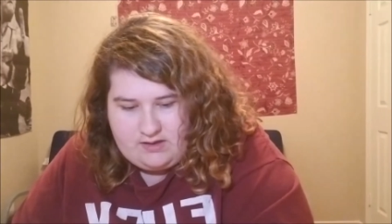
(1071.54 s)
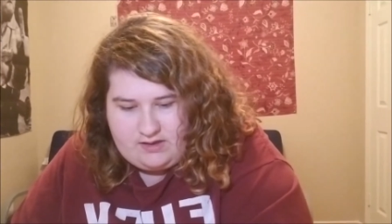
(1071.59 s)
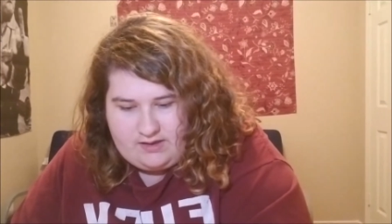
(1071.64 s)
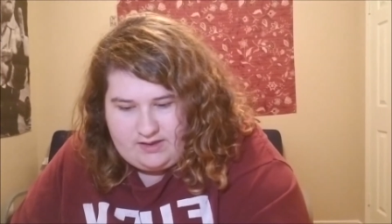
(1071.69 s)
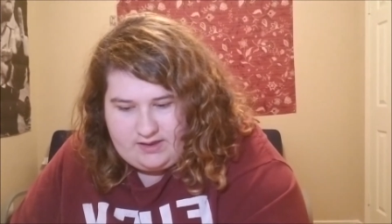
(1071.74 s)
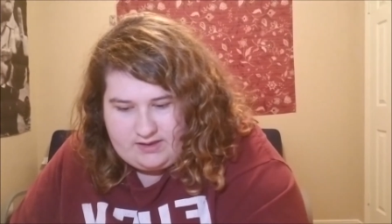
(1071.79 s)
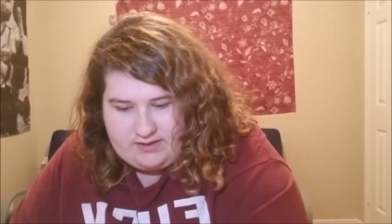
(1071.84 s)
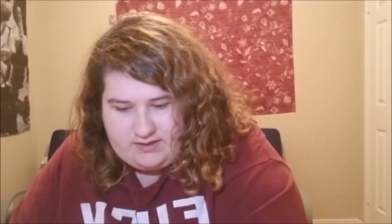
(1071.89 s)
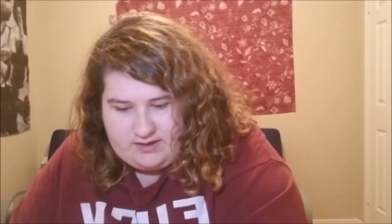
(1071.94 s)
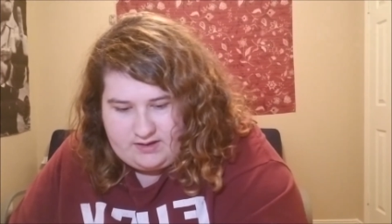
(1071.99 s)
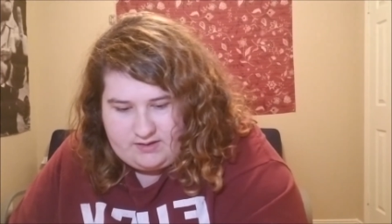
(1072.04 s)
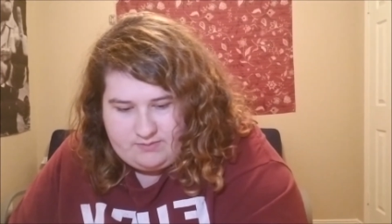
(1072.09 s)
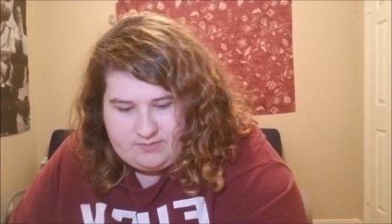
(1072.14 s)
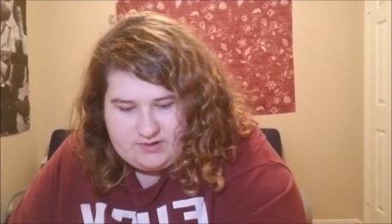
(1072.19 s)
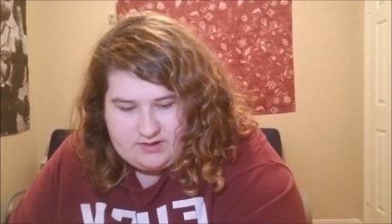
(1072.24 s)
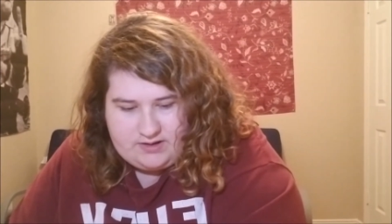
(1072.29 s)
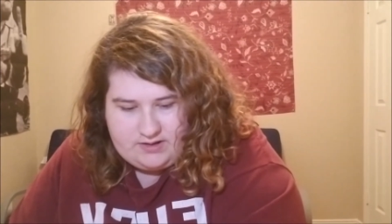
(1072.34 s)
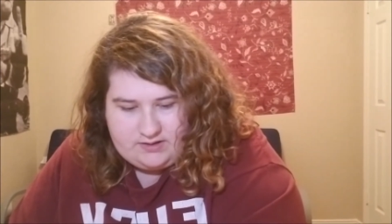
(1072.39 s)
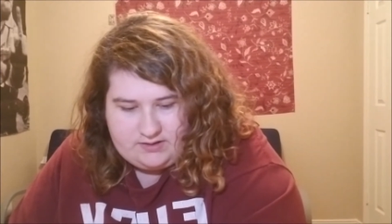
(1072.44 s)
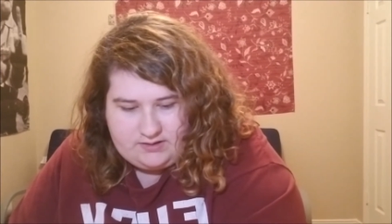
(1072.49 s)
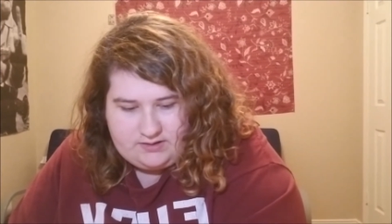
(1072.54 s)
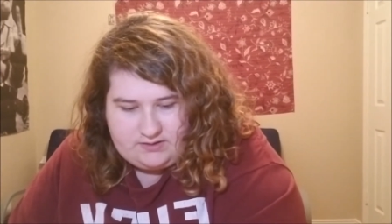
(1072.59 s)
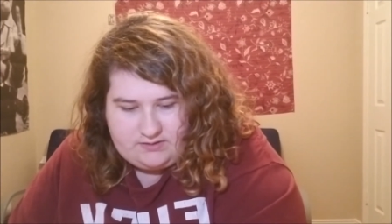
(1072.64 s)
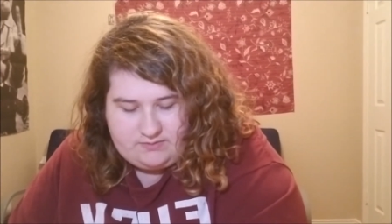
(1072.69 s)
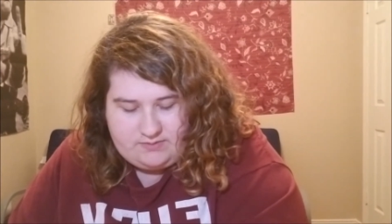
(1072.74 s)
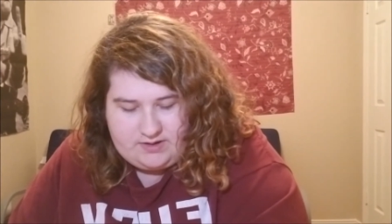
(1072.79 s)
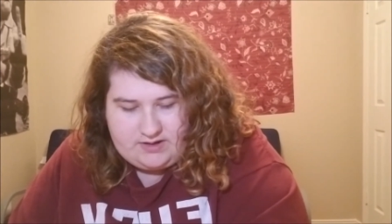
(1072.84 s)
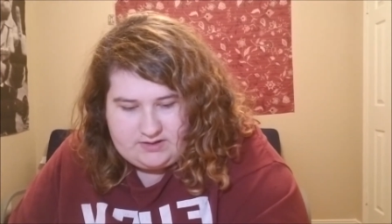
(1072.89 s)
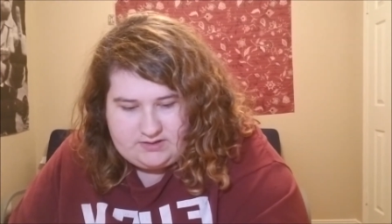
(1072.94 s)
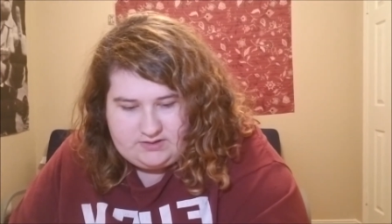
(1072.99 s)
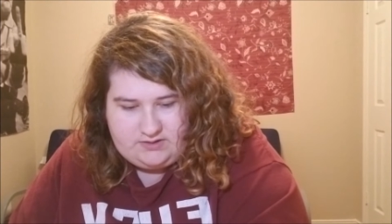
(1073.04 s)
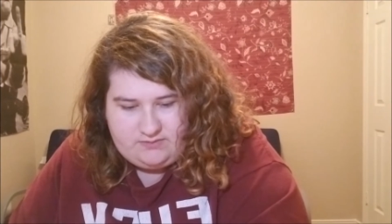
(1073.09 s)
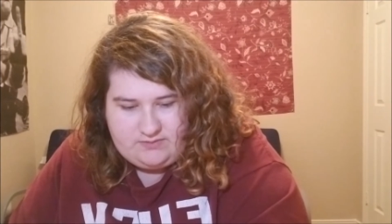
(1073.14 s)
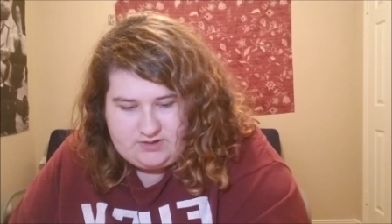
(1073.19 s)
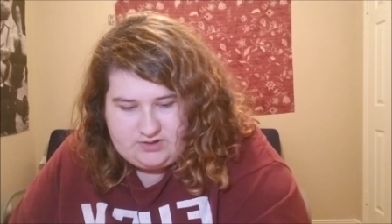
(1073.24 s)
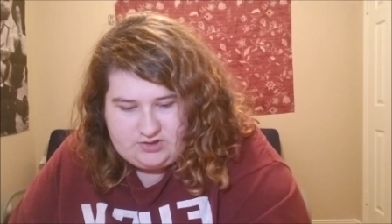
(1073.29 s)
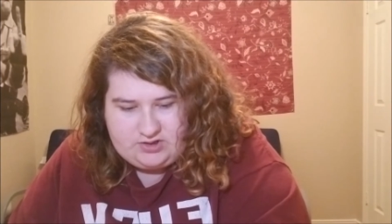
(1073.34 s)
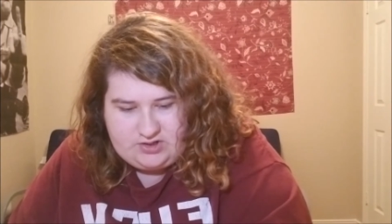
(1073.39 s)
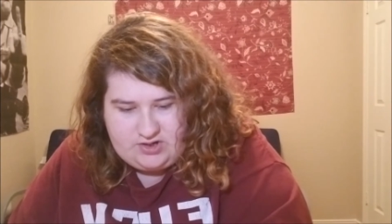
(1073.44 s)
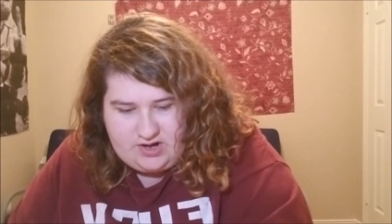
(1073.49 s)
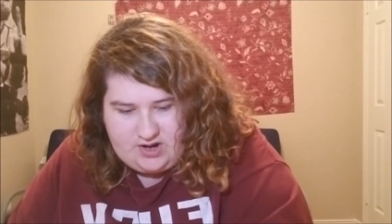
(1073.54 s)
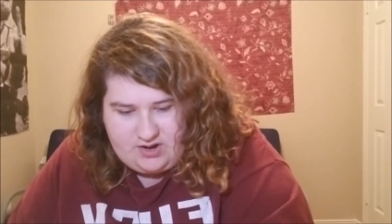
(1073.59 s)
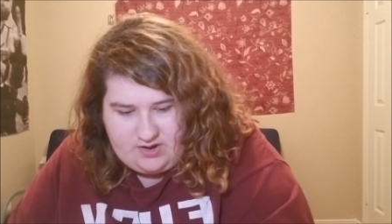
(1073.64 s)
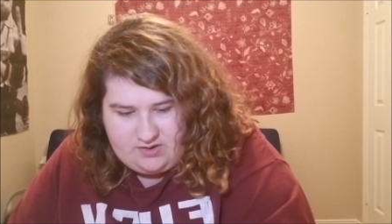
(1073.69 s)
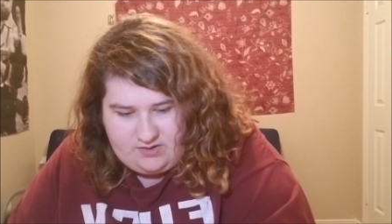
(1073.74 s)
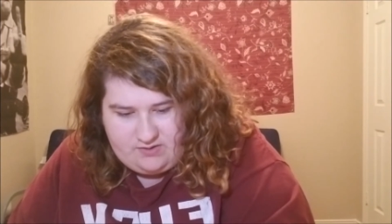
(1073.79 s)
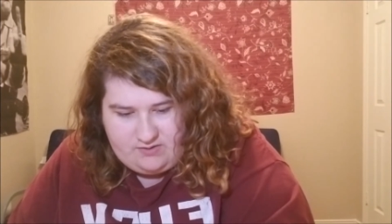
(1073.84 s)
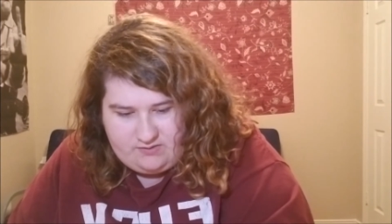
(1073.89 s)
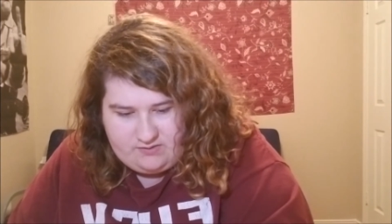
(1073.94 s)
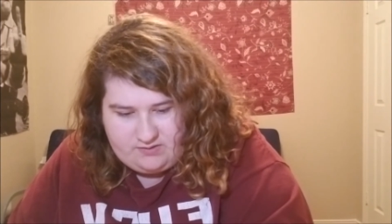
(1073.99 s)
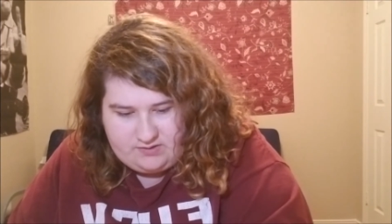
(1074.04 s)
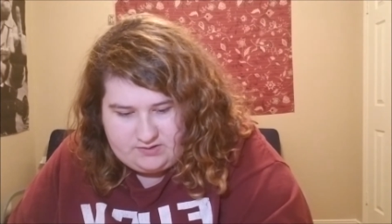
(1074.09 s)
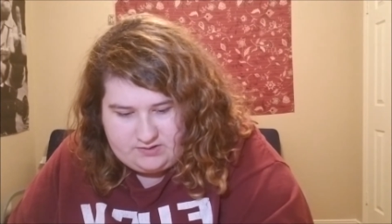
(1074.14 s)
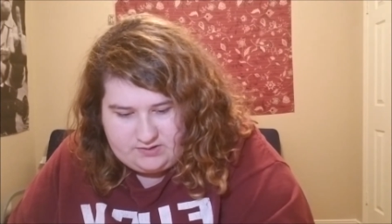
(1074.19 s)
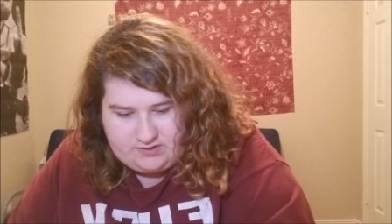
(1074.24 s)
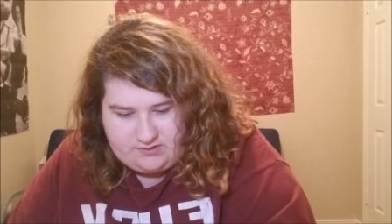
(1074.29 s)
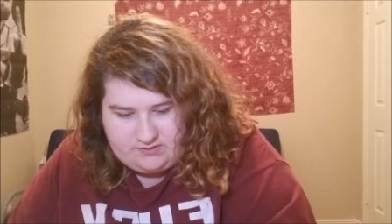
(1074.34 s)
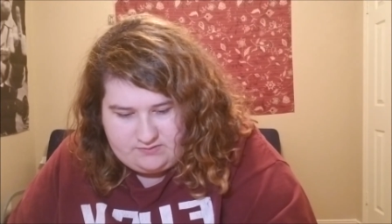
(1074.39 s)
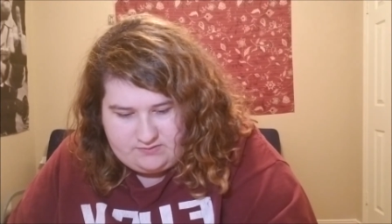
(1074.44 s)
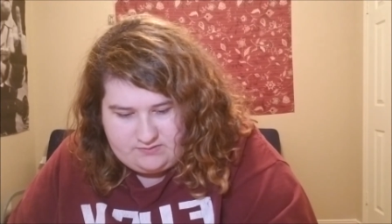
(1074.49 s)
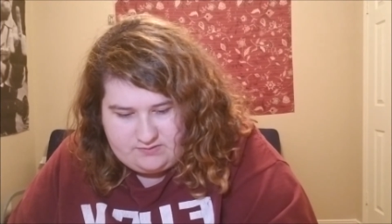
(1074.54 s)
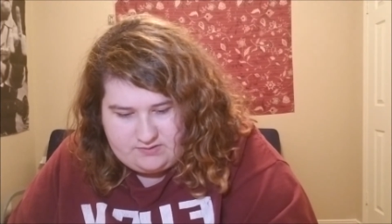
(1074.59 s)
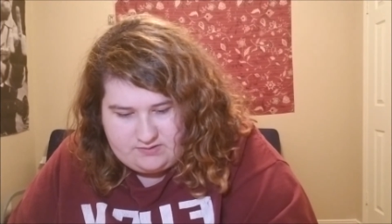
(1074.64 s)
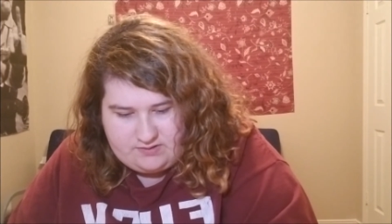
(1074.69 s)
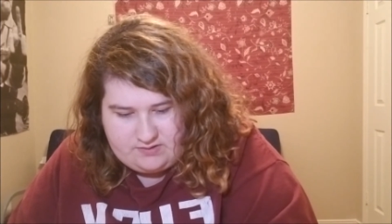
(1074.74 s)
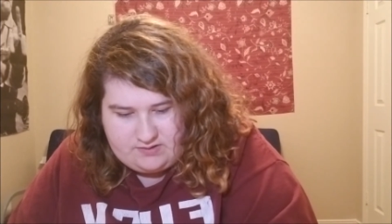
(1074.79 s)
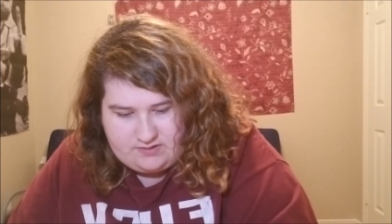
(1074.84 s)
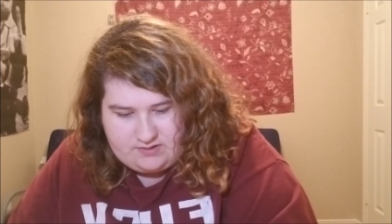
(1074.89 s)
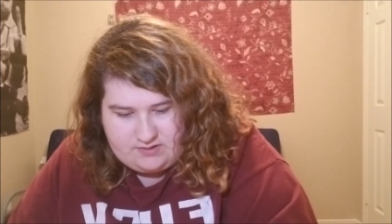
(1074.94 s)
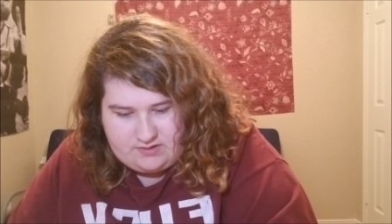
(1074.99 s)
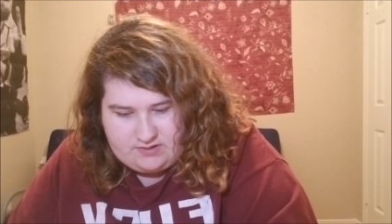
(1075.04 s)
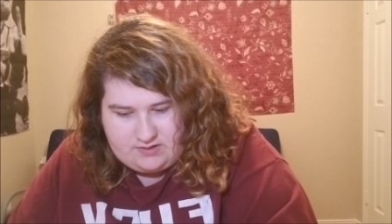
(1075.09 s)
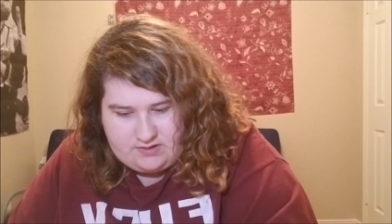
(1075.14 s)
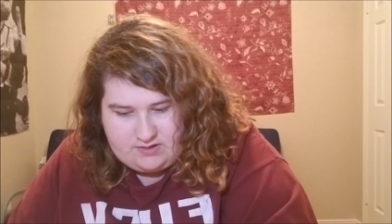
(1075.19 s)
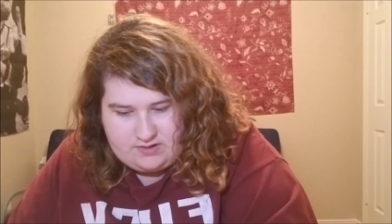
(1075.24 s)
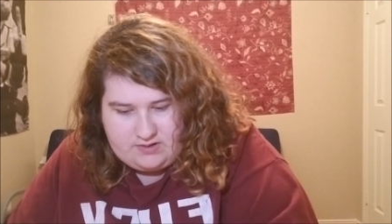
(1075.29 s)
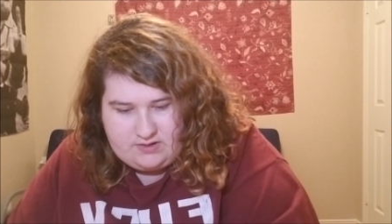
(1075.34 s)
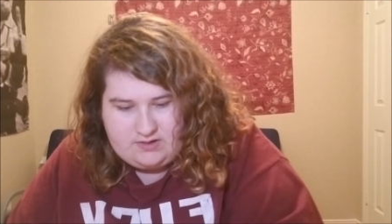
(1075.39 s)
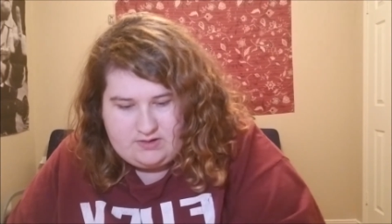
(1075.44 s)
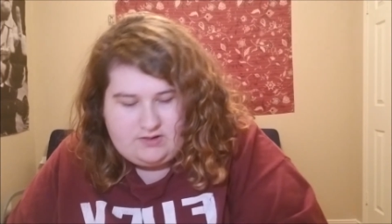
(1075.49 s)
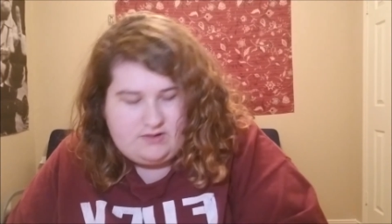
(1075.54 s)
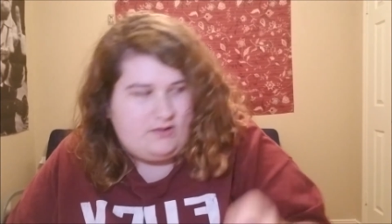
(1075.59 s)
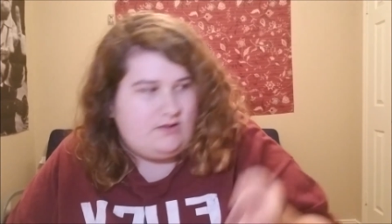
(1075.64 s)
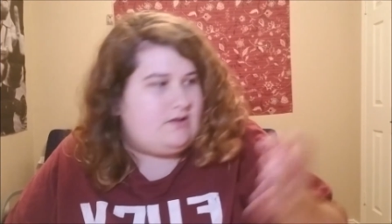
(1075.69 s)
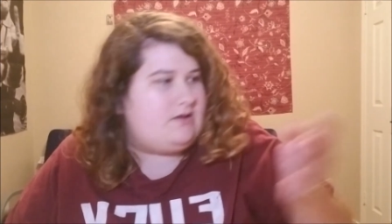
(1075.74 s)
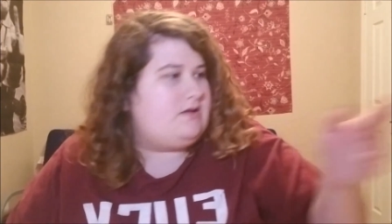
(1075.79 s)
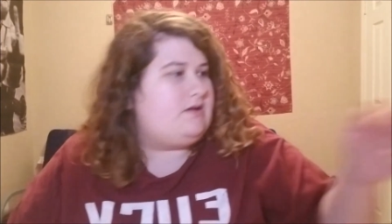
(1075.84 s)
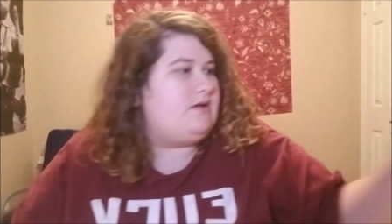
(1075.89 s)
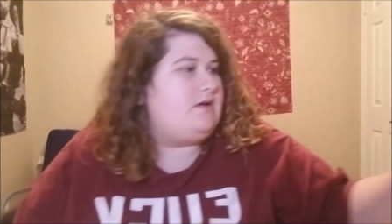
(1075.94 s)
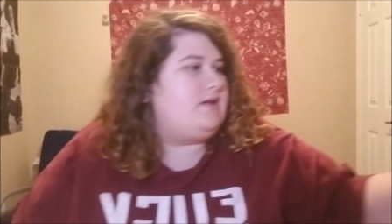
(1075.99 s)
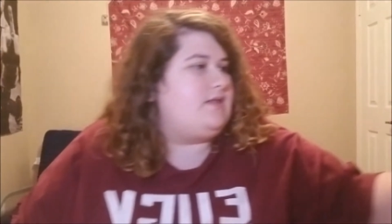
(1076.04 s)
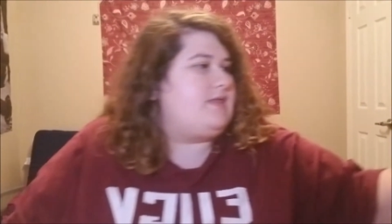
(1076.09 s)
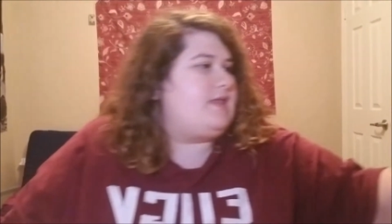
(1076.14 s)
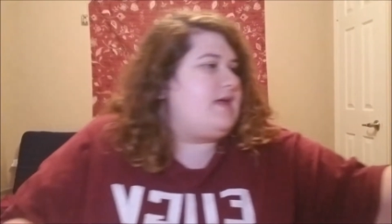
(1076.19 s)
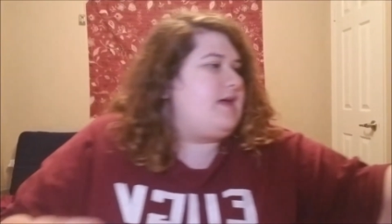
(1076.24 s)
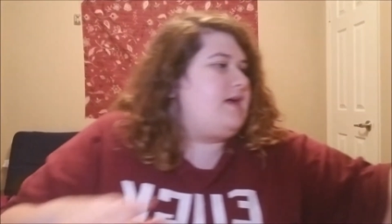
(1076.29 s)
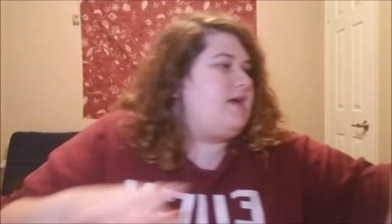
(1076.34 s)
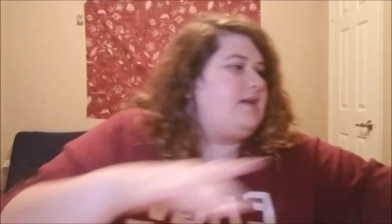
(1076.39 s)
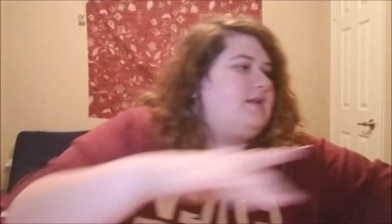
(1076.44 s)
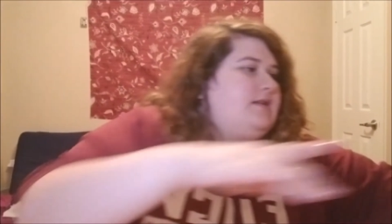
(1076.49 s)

Yeah, I think I put a little bit too much nail glue on that.